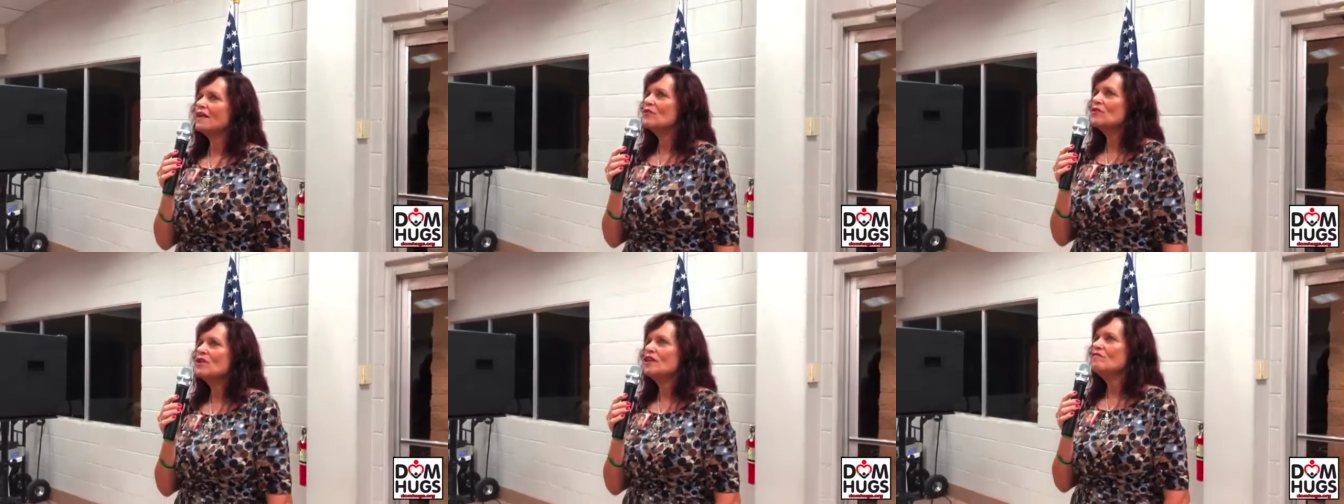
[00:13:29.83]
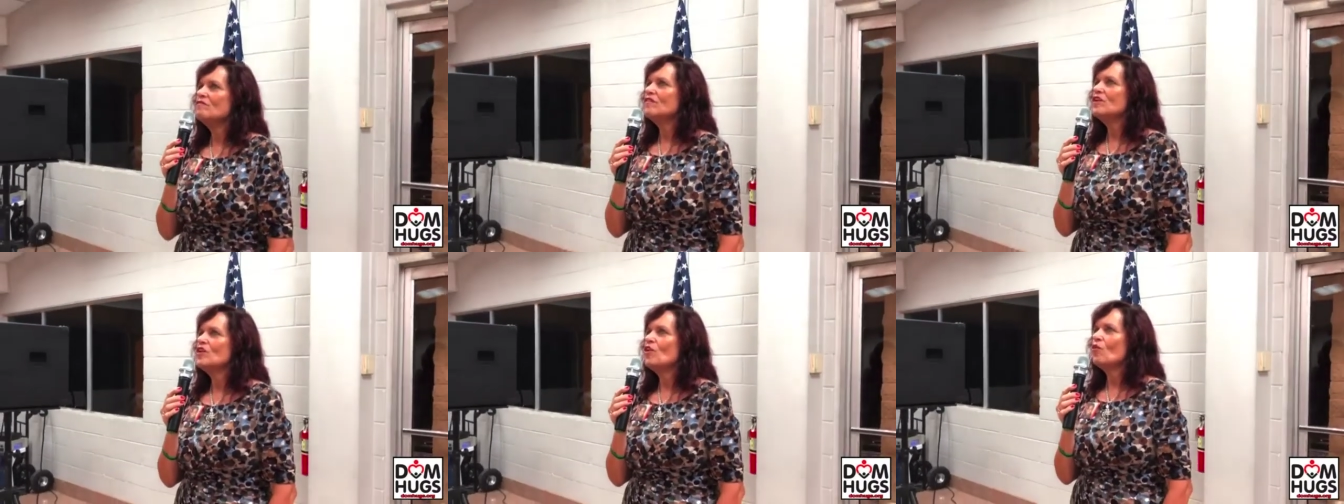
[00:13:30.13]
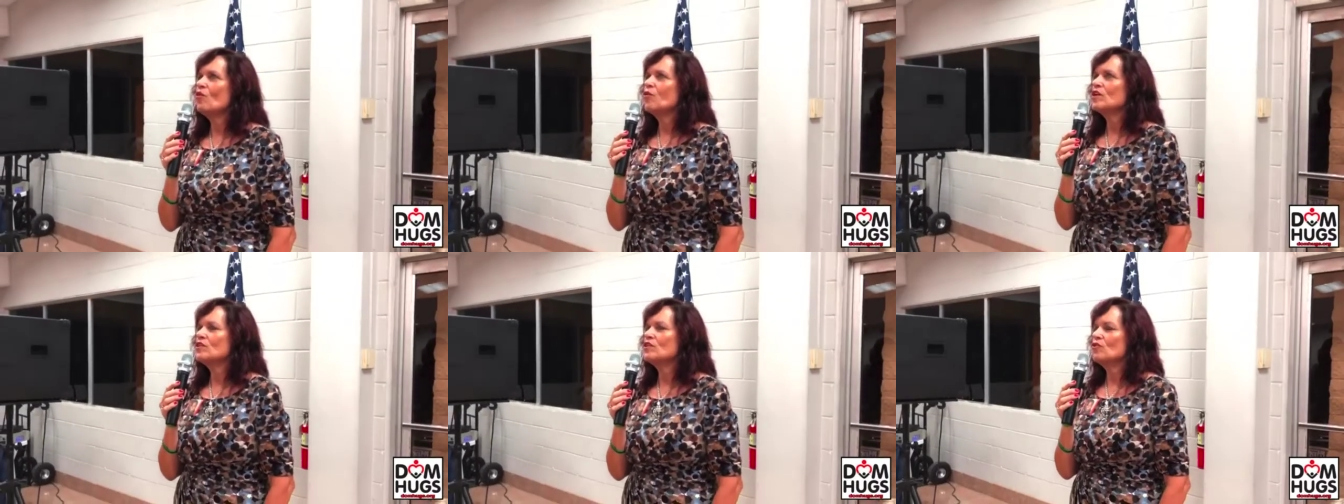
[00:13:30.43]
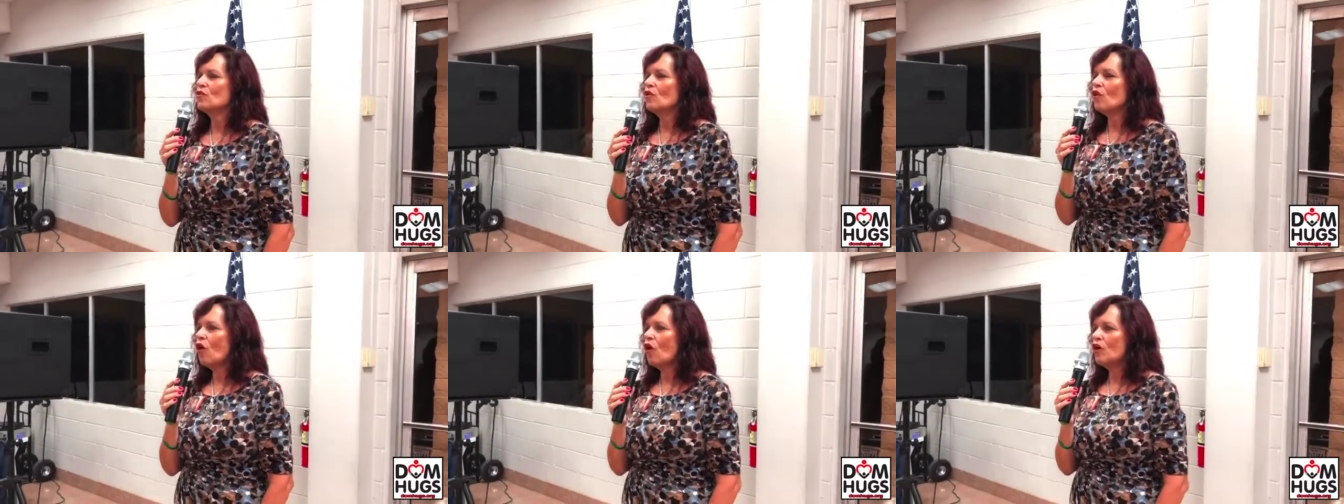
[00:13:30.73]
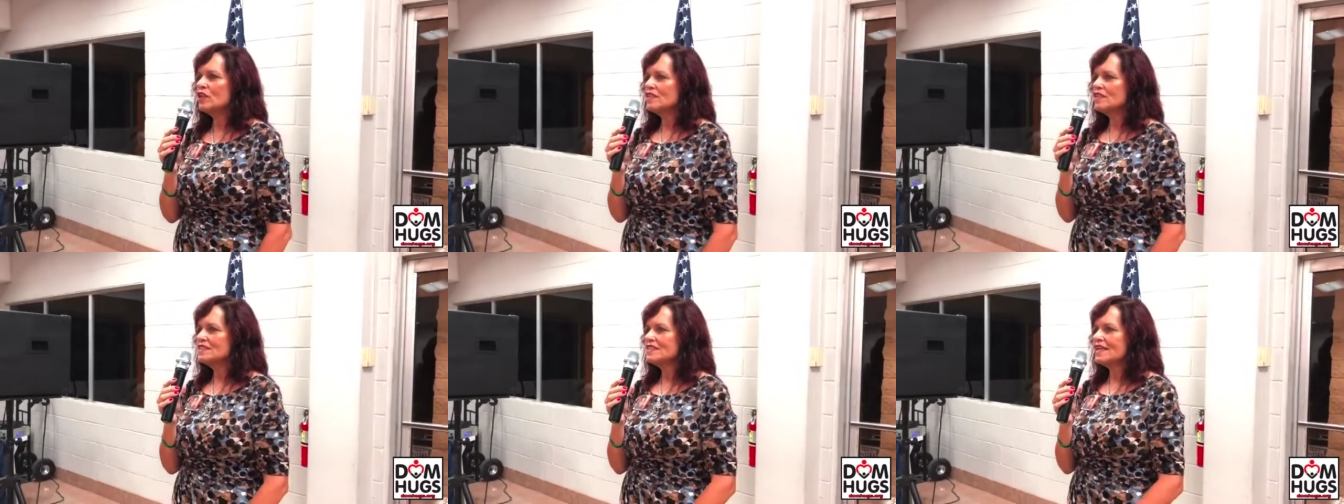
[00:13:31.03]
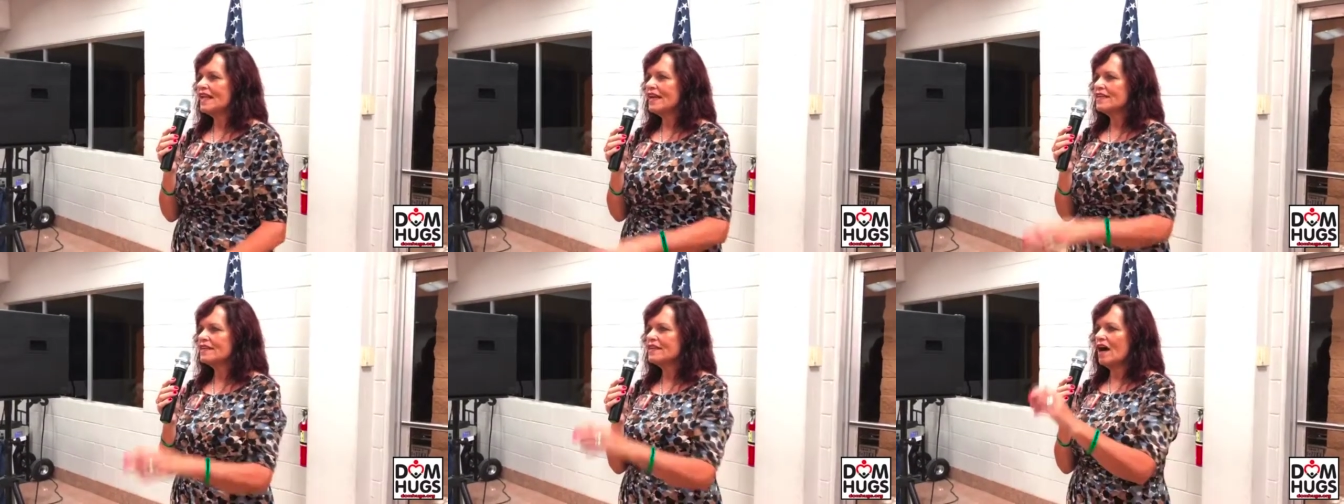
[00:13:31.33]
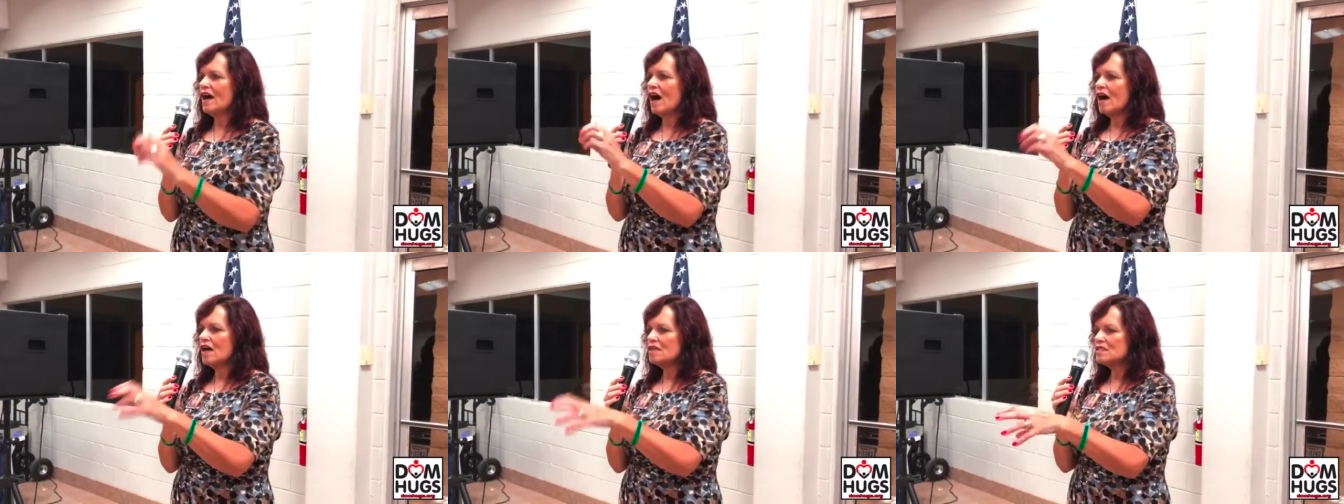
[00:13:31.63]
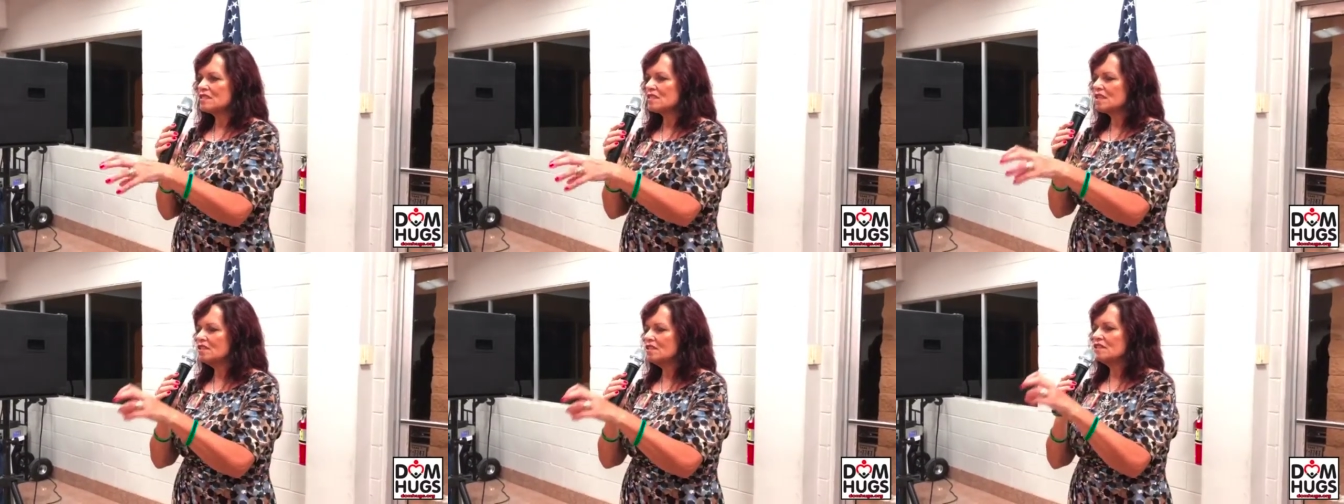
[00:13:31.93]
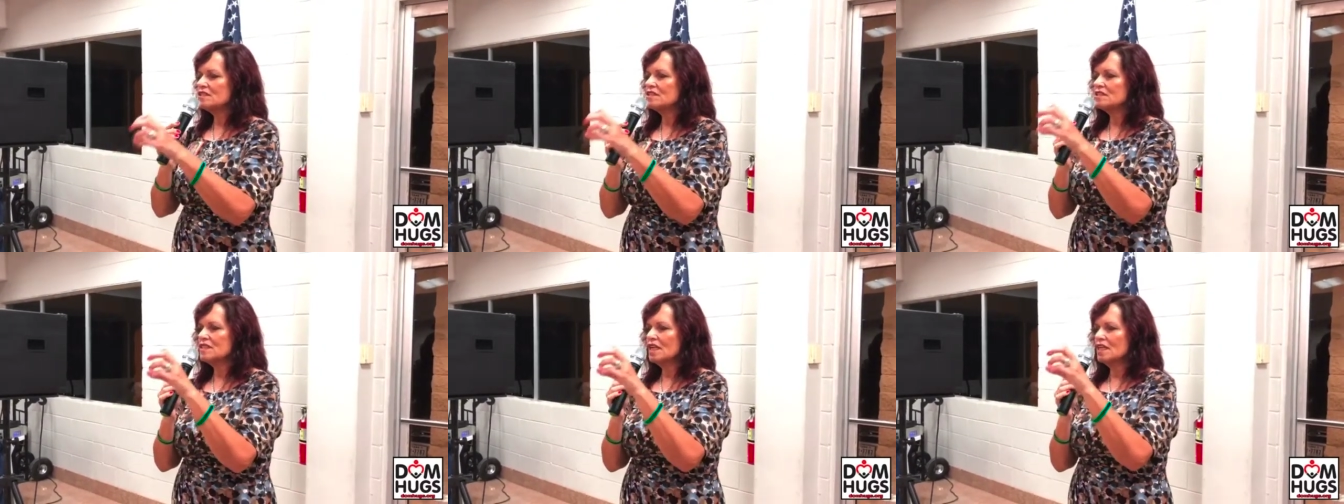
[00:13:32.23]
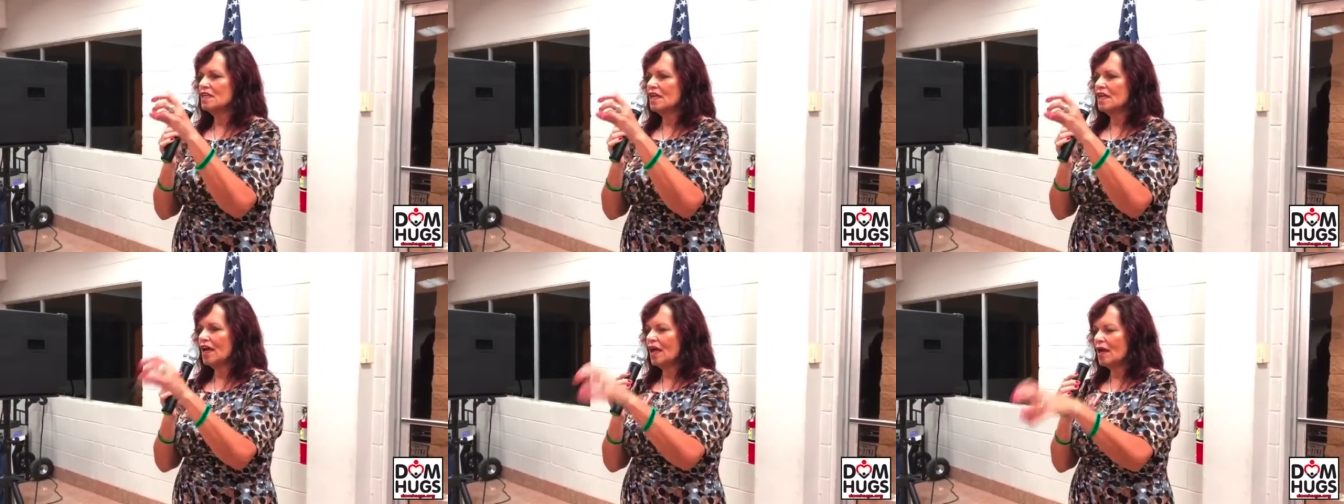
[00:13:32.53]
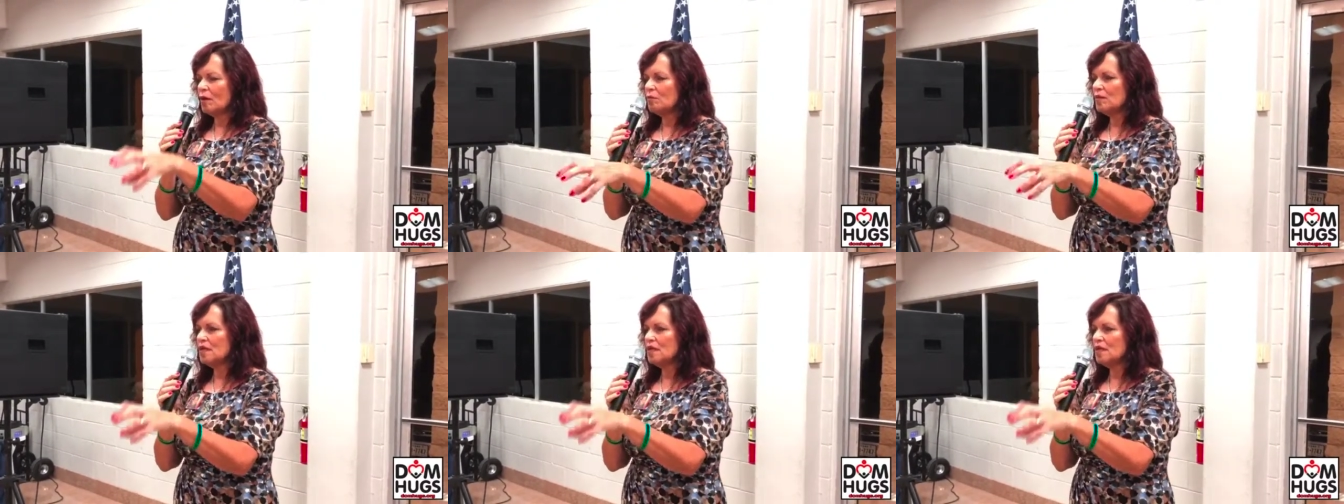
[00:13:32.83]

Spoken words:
I don't even know what to call it. It's like the Oscars and the